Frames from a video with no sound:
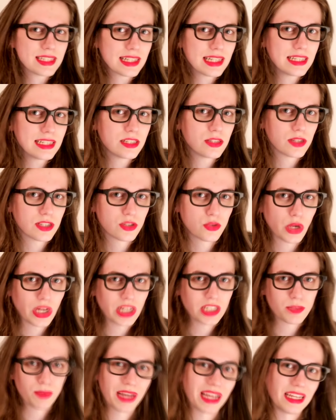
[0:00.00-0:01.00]
this leads to a
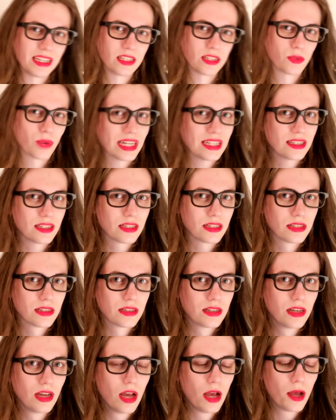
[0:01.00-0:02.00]
strange place, right?
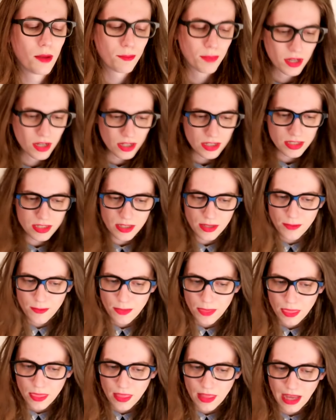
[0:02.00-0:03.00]
Because
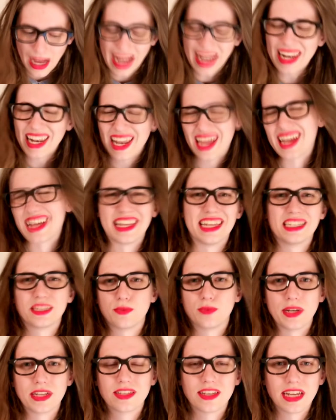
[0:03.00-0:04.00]
I like
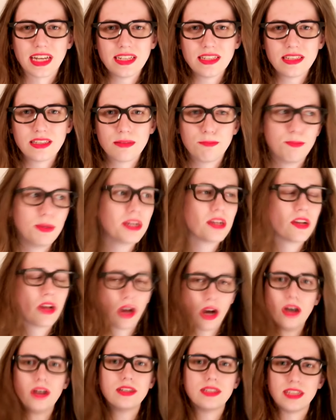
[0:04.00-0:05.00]
Last Week Tonight
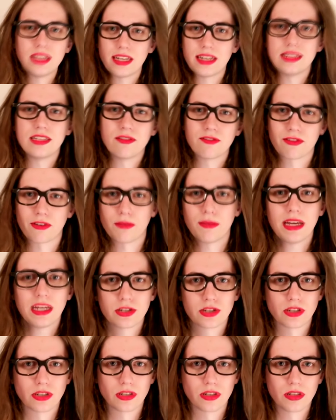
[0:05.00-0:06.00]
because it is
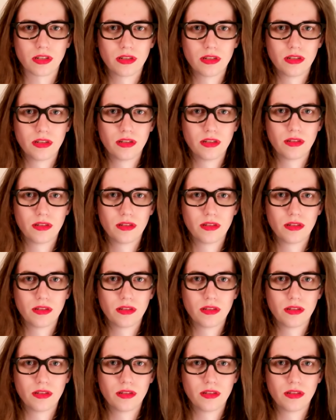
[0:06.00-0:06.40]
informational.